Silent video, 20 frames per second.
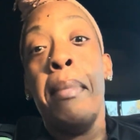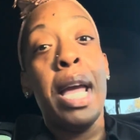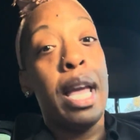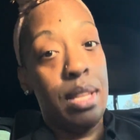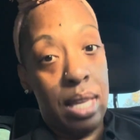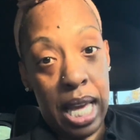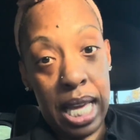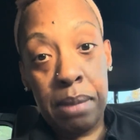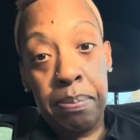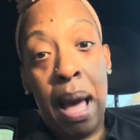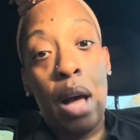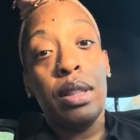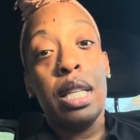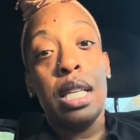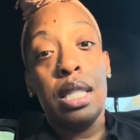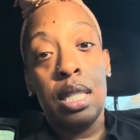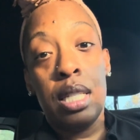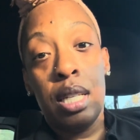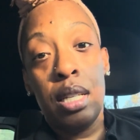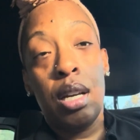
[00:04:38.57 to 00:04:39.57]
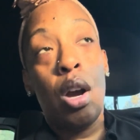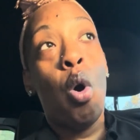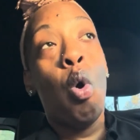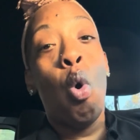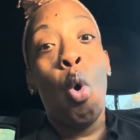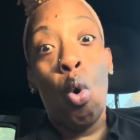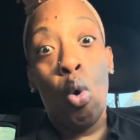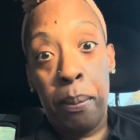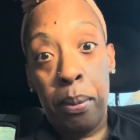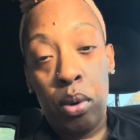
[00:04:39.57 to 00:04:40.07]
his mouth is
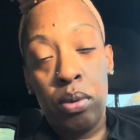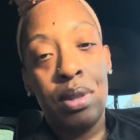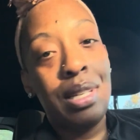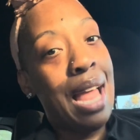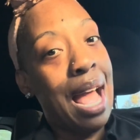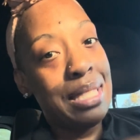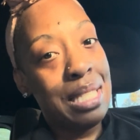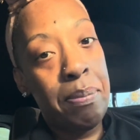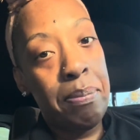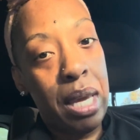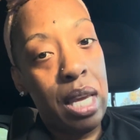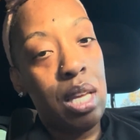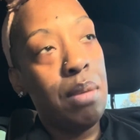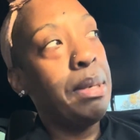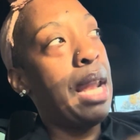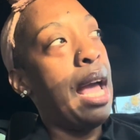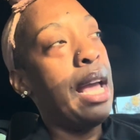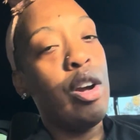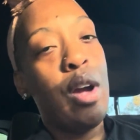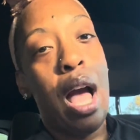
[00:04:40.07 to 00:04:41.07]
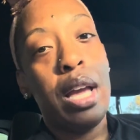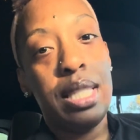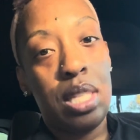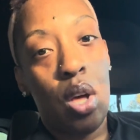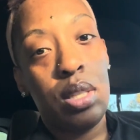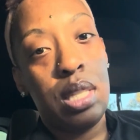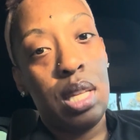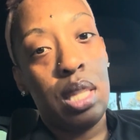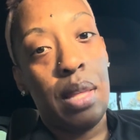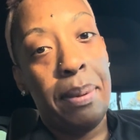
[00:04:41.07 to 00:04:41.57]
horrible. Not to me, but I hear how he
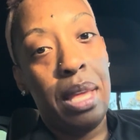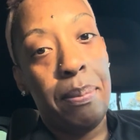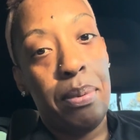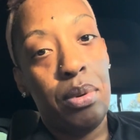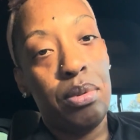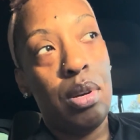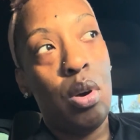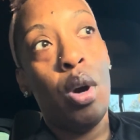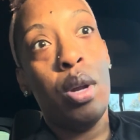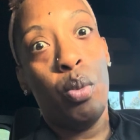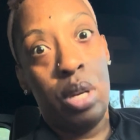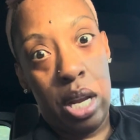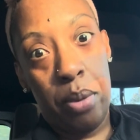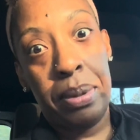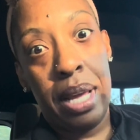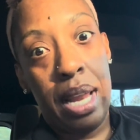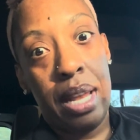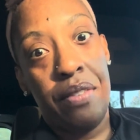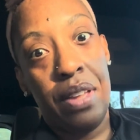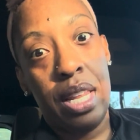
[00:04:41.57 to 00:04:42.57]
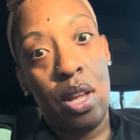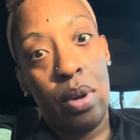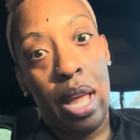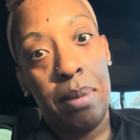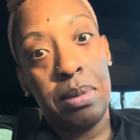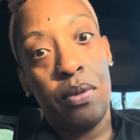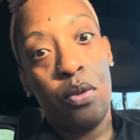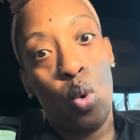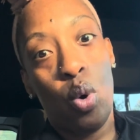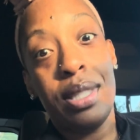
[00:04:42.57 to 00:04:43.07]
talks to other people when they're playing the video
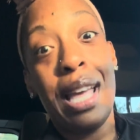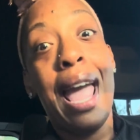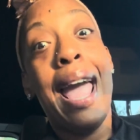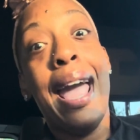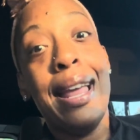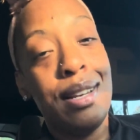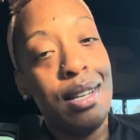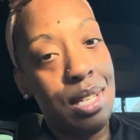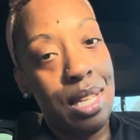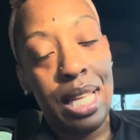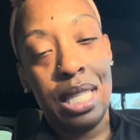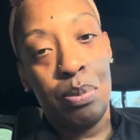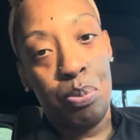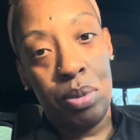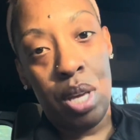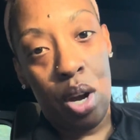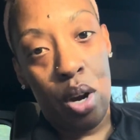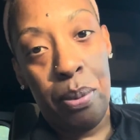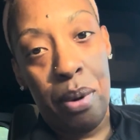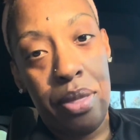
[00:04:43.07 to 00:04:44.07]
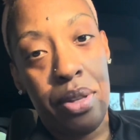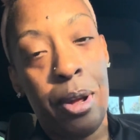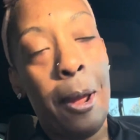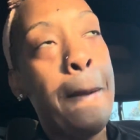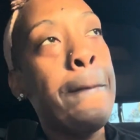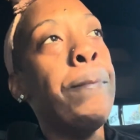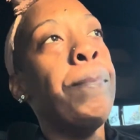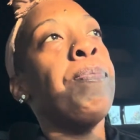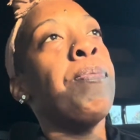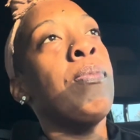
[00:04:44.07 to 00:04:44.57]
games, of course, and to his younger brother.
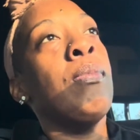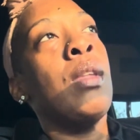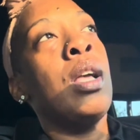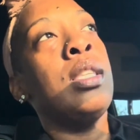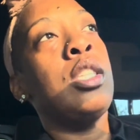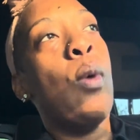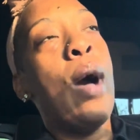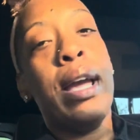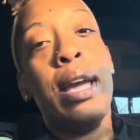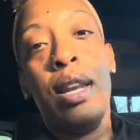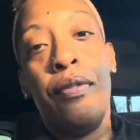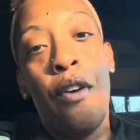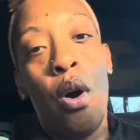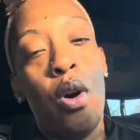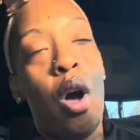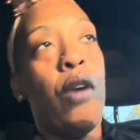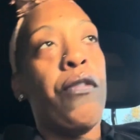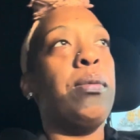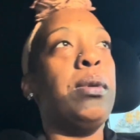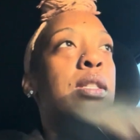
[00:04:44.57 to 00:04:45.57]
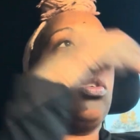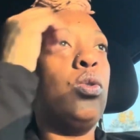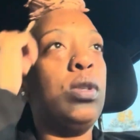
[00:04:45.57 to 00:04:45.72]
So I get a phone call from the school